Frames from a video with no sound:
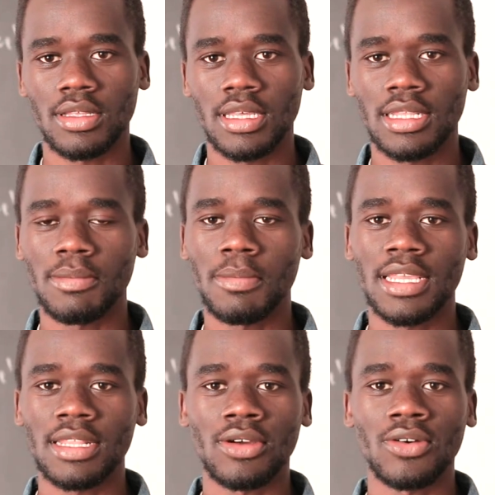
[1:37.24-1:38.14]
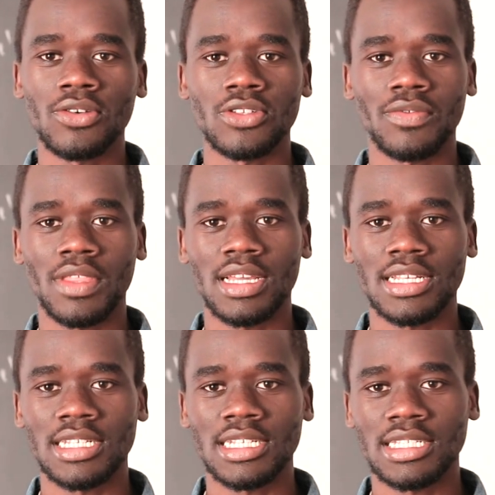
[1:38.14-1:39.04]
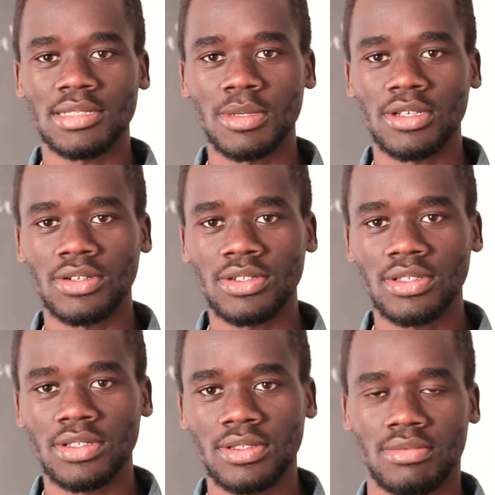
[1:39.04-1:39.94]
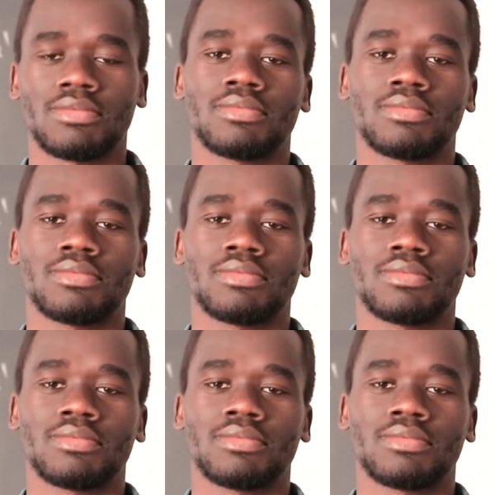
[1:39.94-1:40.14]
And the main cause of that is just because